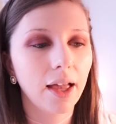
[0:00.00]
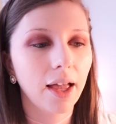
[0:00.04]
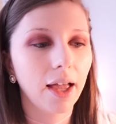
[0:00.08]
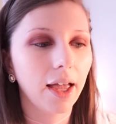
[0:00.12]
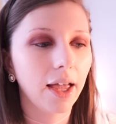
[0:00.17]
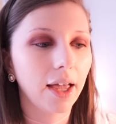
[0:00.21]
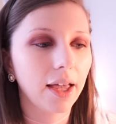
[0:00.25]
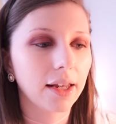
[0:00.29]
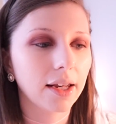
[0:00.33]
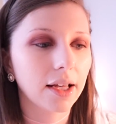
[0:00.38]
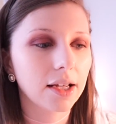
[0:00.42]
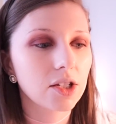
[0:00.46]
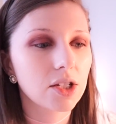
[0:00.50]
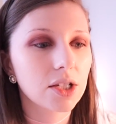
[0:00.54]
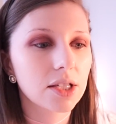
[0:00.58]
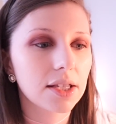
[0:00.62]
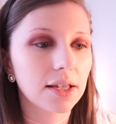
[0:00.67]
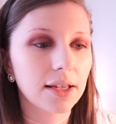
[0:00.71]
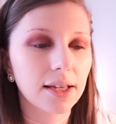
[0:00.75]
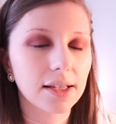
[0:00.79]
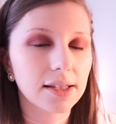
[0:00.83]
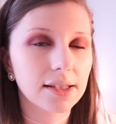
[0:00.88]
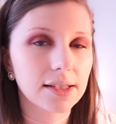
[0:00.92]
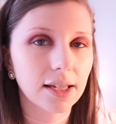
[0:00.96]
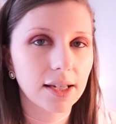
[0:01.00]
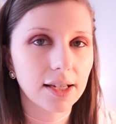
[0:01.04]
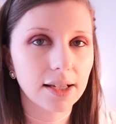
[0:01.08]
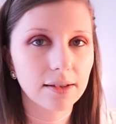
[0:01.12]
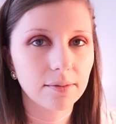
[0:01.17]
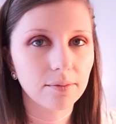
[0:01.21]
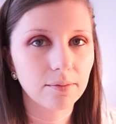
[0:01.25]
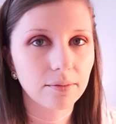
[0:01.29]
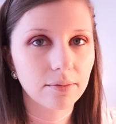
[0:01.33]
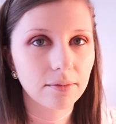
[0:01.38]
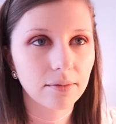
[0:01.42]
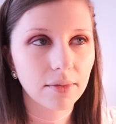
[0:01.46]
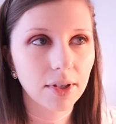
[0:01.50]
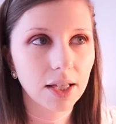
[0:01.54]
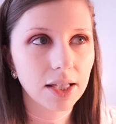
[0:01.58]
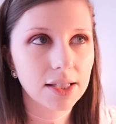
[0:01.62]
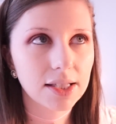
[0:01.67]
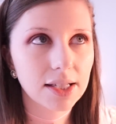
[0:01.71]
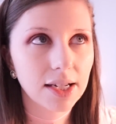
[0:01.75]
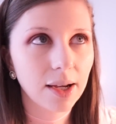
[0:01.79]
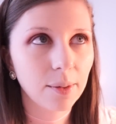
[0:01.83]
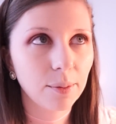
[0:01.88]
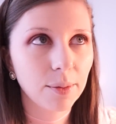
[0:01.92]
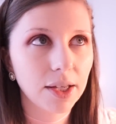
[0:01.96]
And I just think it's like,
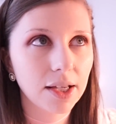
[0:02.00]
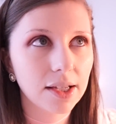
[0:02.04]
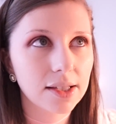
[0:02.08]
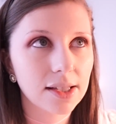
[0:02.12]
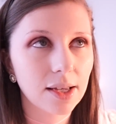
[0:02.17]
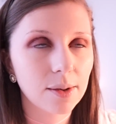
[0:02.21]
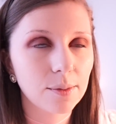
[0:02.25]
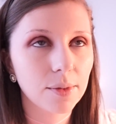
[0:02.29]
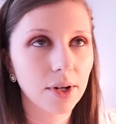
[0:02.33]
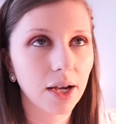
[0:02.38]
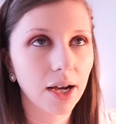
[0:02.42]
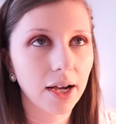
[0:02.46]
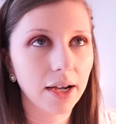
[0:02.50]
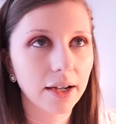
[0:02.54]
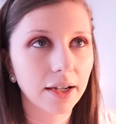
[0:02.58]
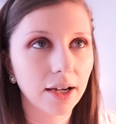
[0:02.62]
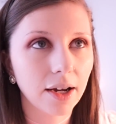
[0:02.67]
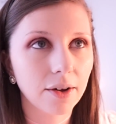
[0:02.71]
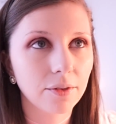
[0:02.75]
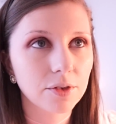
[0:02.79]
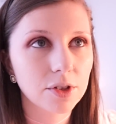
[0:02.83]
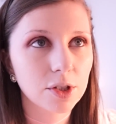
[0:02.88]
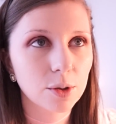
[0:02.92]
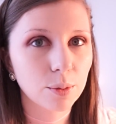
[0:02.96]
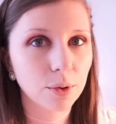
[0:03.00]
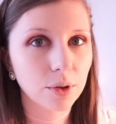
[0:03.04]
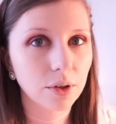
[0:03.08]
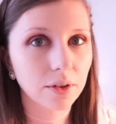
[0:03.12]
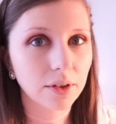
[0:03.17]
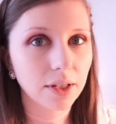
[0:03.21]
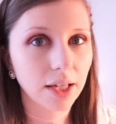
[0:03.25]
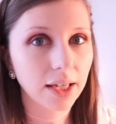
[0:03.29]
it's not because I'm not comfortable.